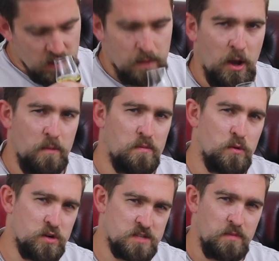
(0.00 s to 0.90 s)
I'm hoping
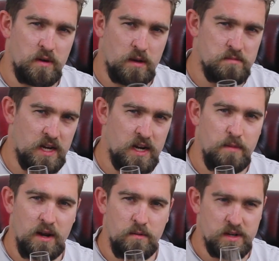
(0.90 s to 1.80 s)
more smoke comes out in a
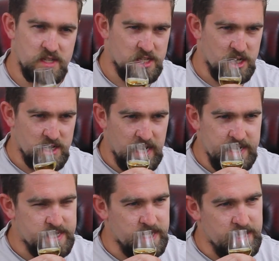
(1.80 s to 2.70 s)
minute once I start
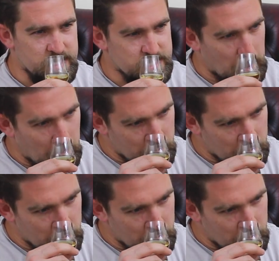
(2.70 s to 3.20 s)
tasting this.